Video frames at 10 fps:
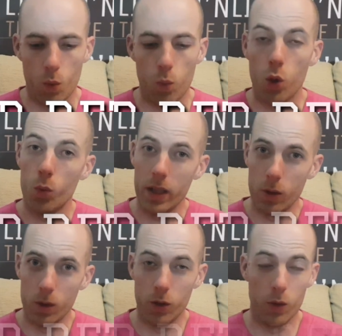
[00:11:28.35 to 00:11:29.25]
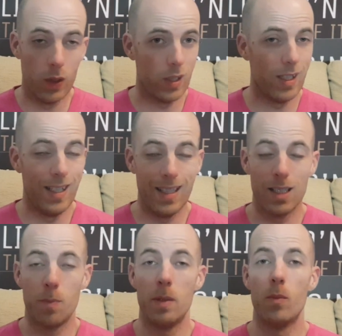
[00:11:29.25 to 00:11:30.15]
One way you will do this, again,
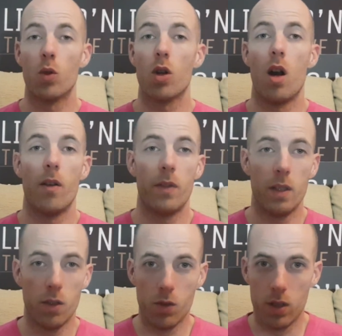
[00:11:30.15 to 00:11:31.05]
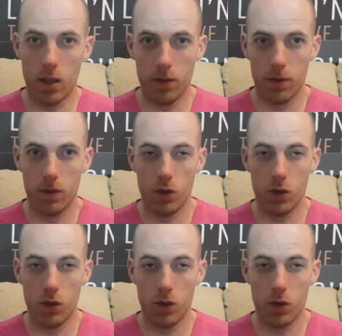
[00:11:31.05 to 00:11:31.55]
is being more confident in yourself.